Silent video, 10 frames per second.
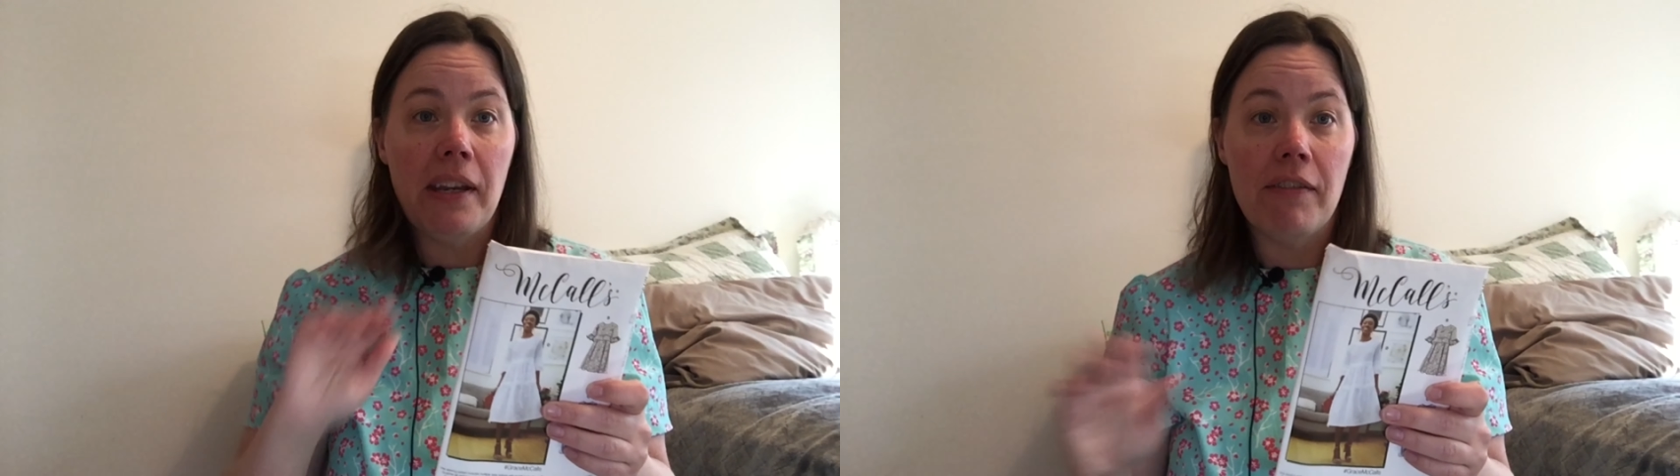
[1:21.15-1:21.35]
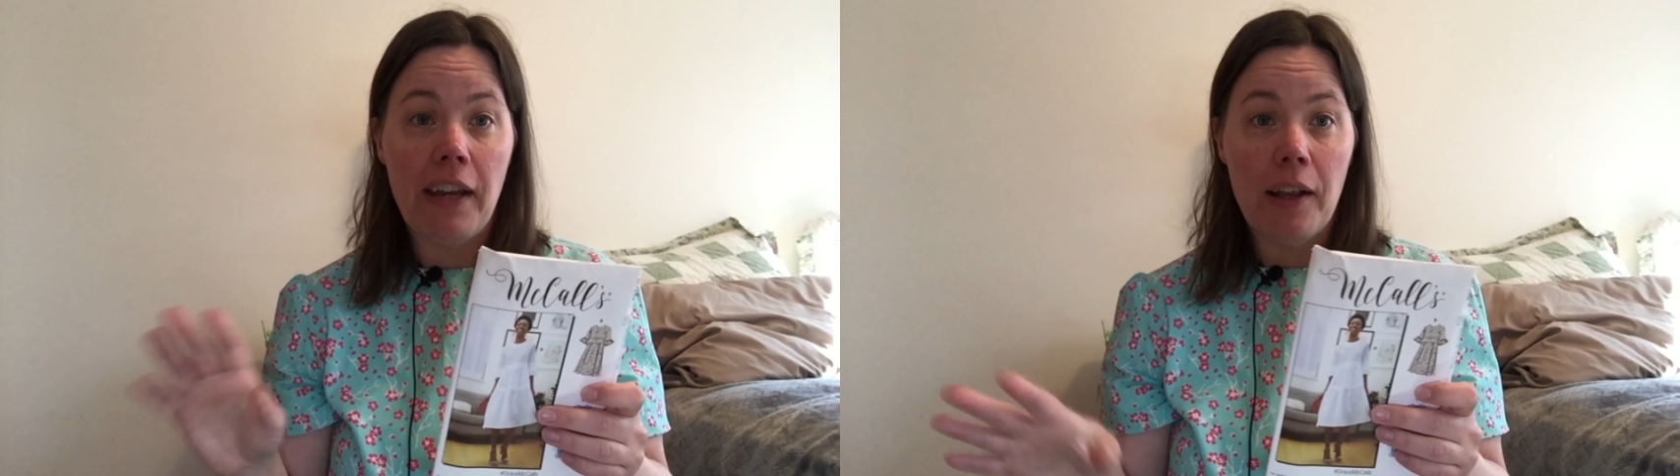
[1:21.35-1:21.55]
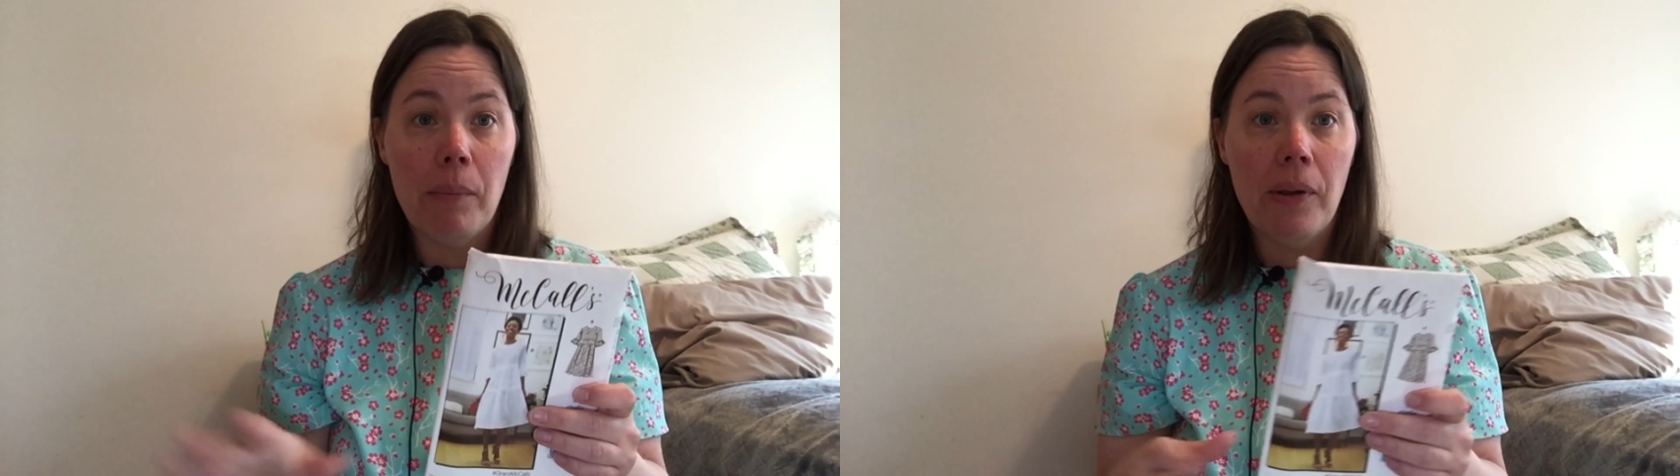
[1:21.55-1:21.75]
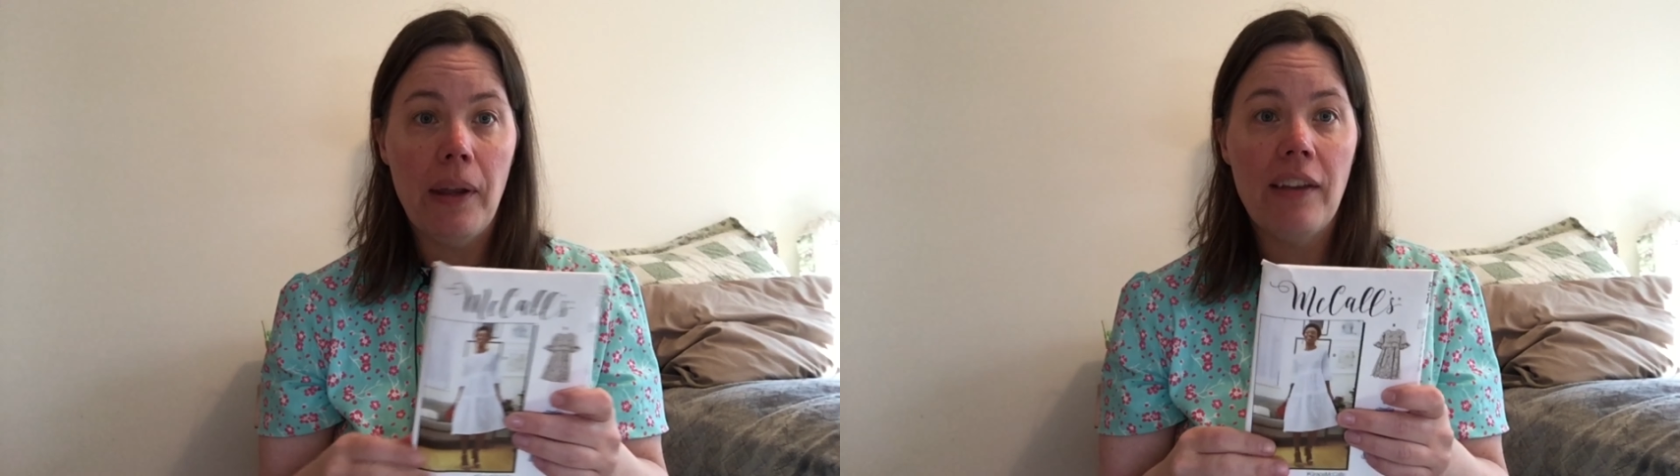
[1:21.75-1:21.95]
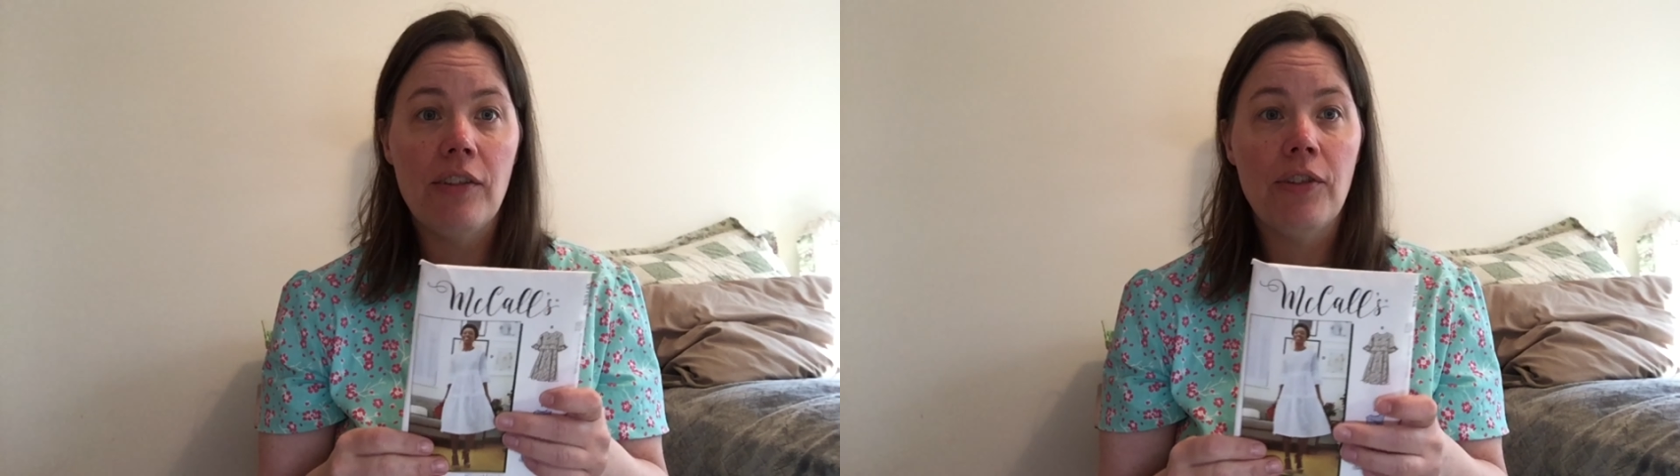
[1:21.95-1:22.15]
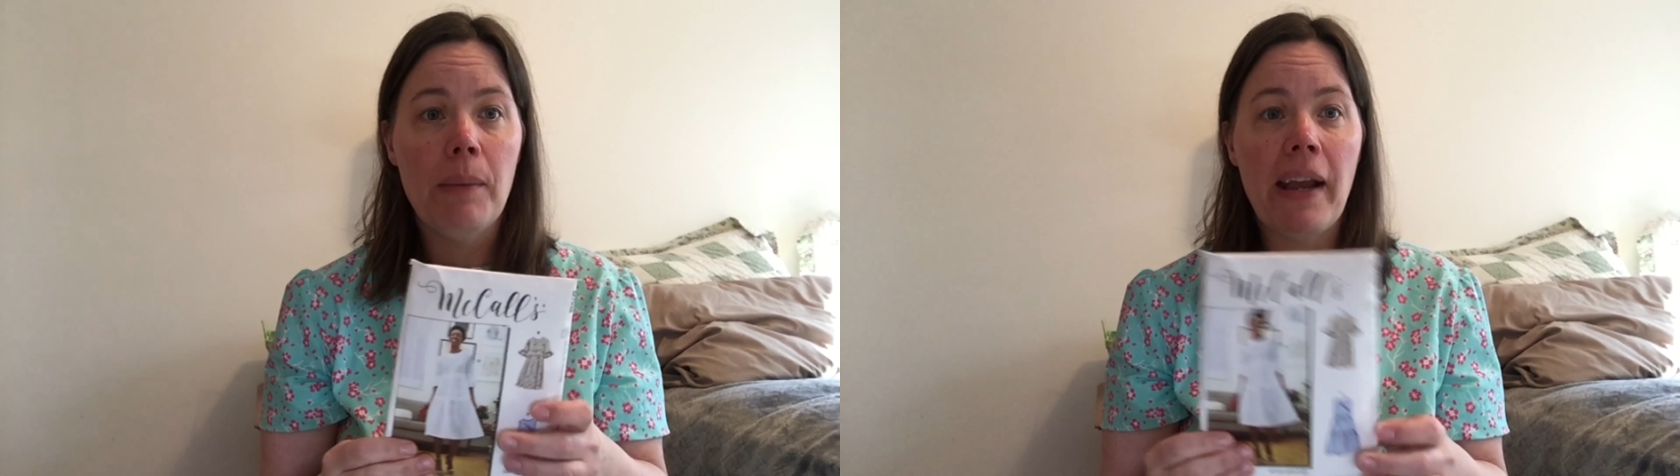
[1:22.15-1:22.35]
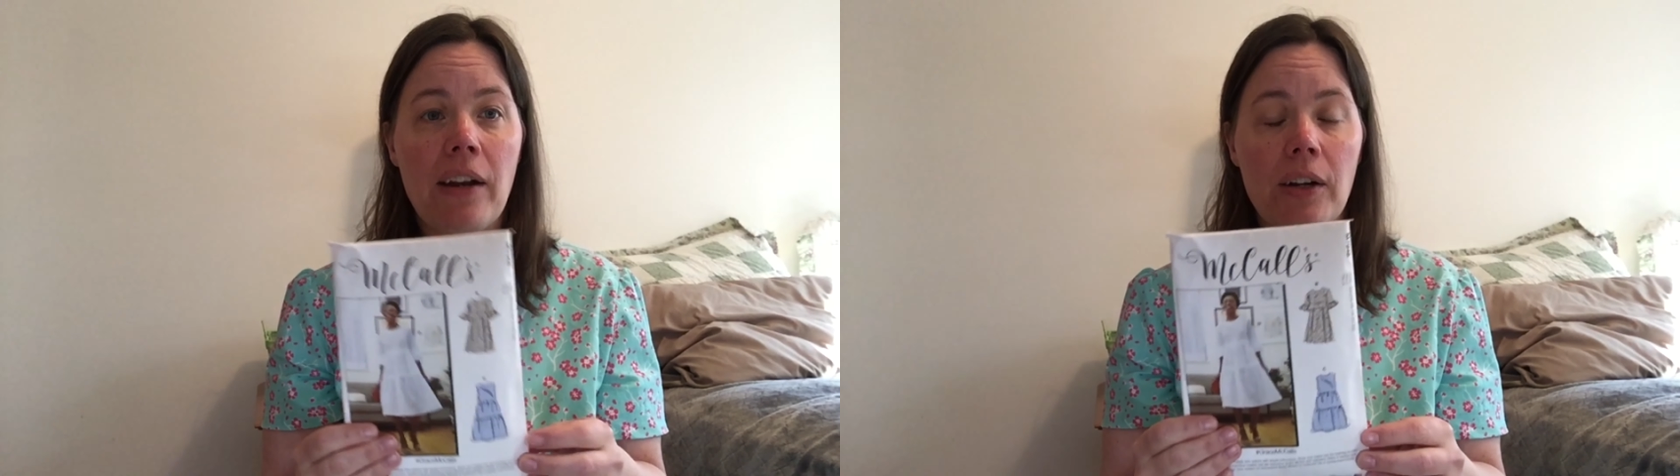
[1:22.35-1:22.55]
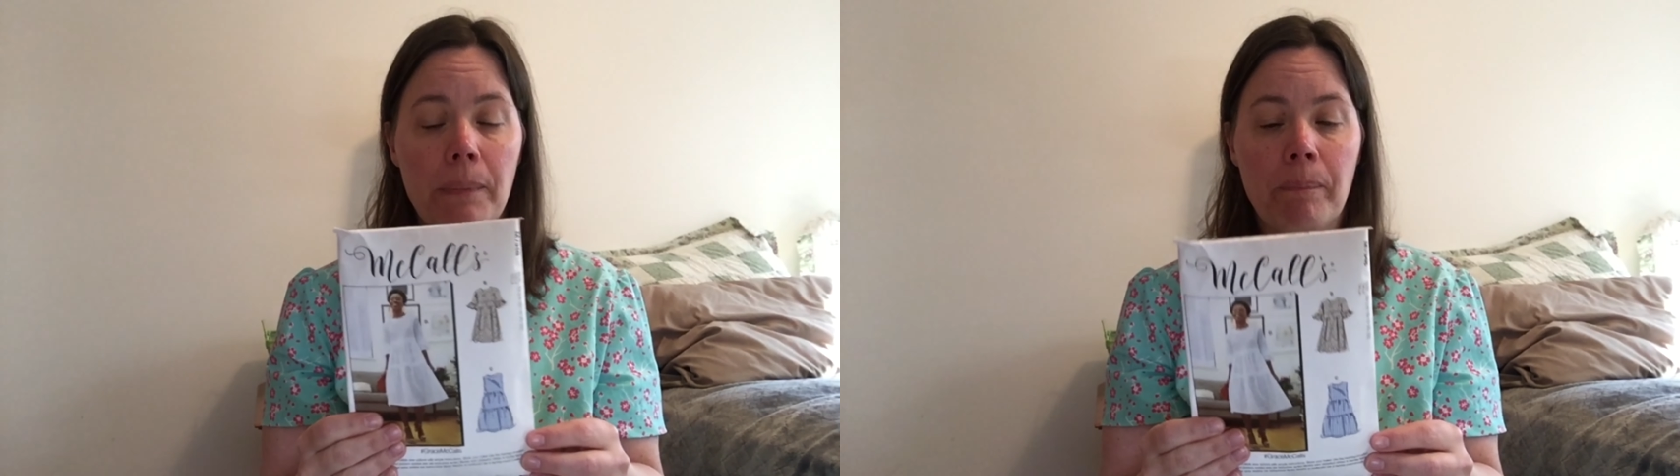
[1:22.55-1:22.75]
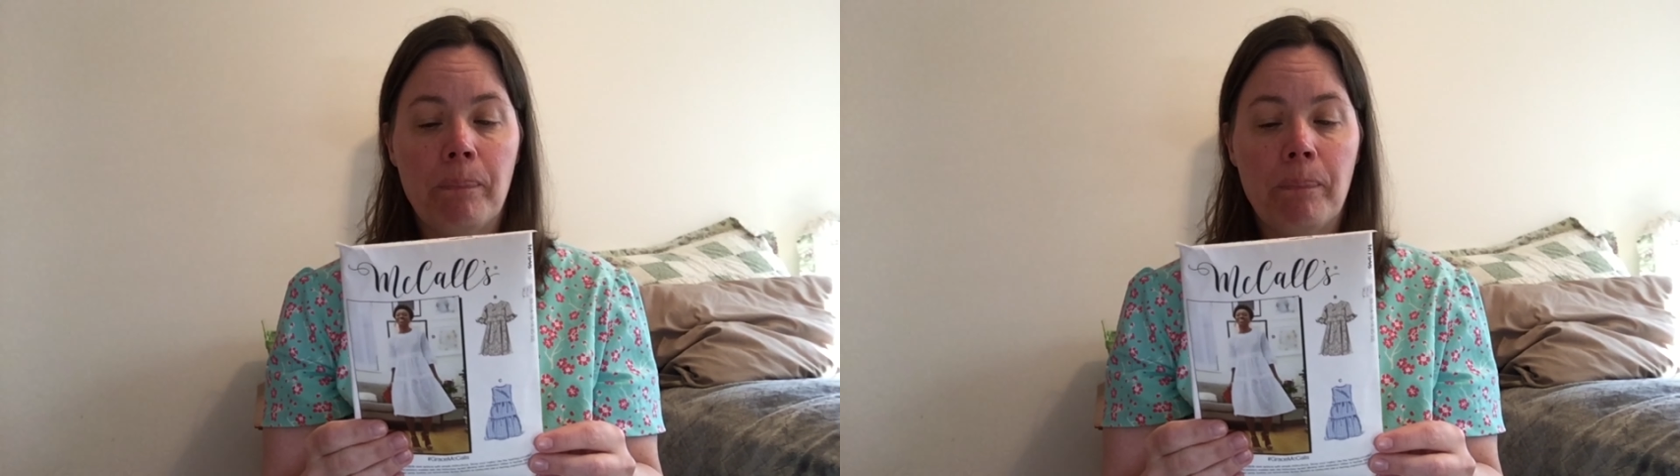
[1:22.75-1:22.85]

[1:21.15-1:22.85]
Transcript: available as a free pattern.